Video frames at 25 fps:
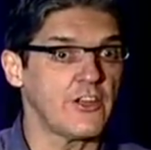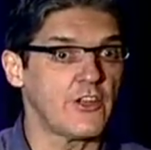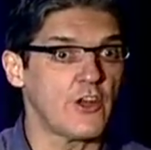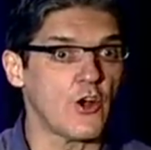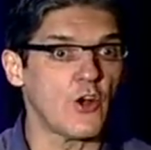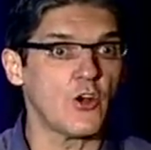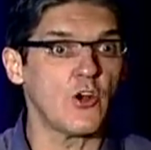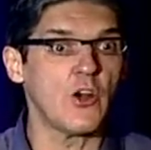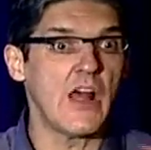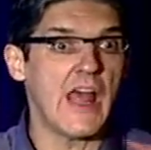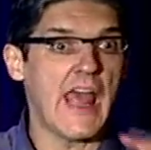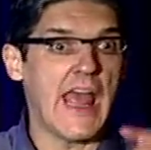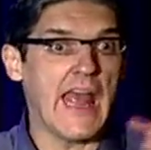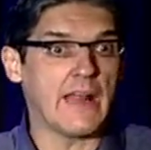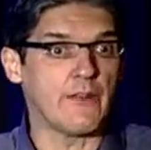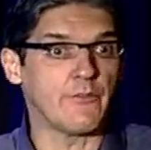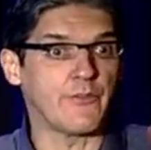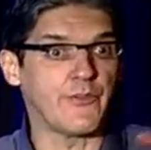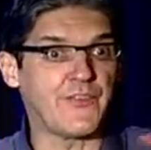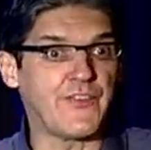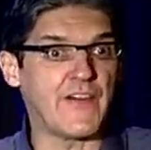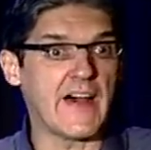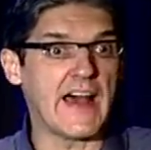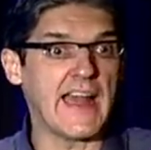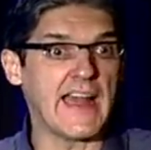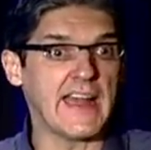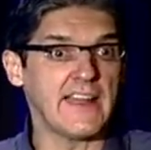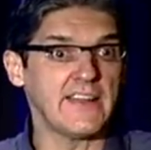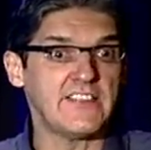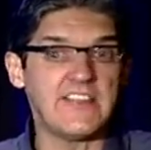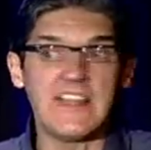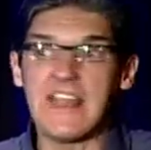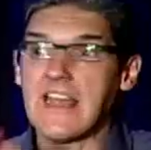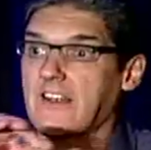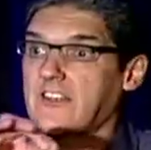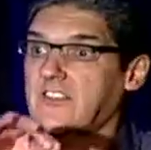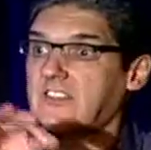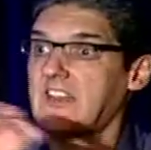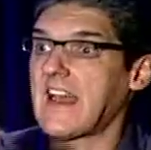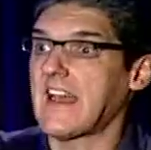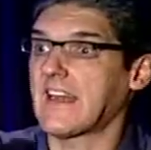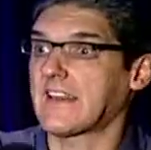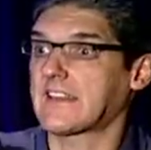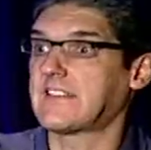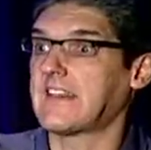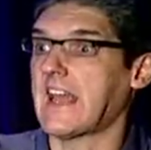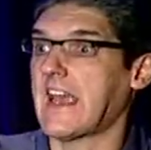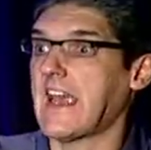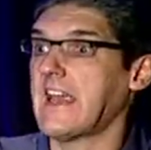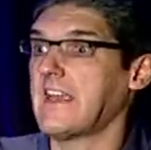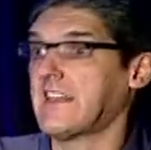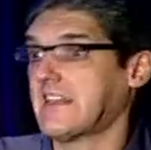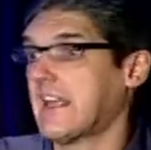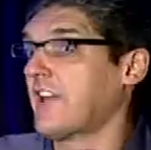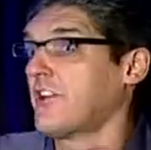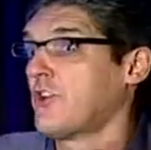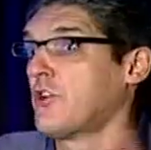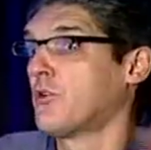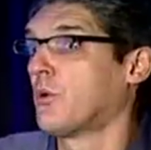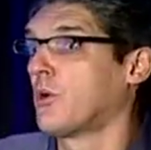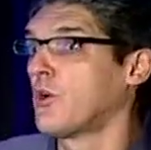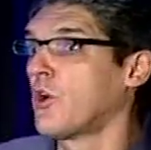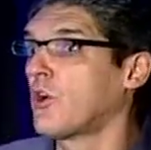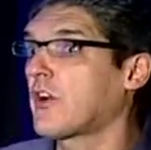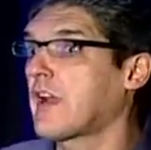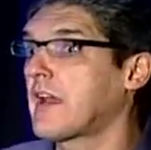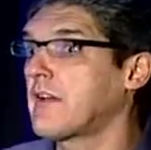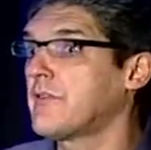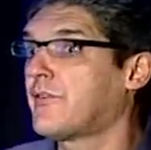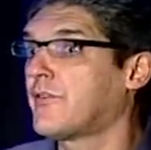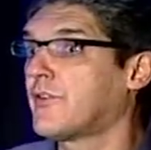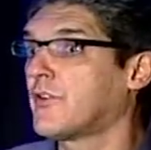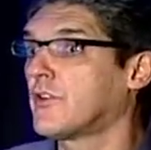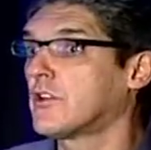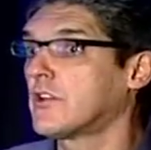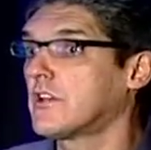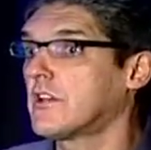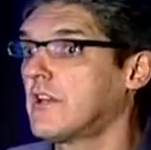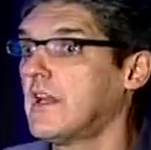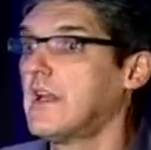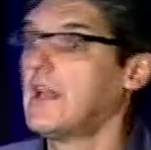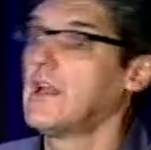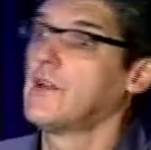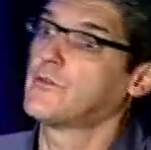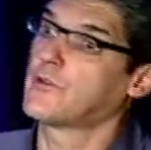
you know, and find the exact day that you were looking for.